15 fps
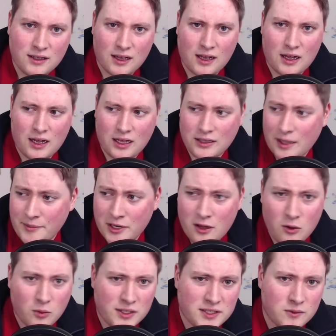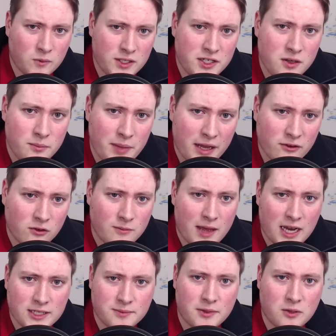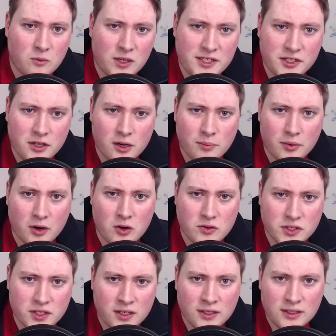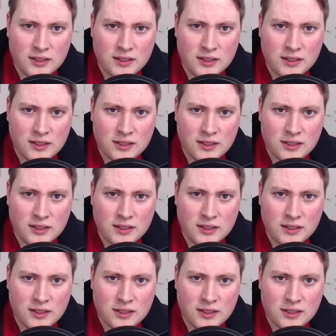Let me know, what's your bankroll management? What's your approach?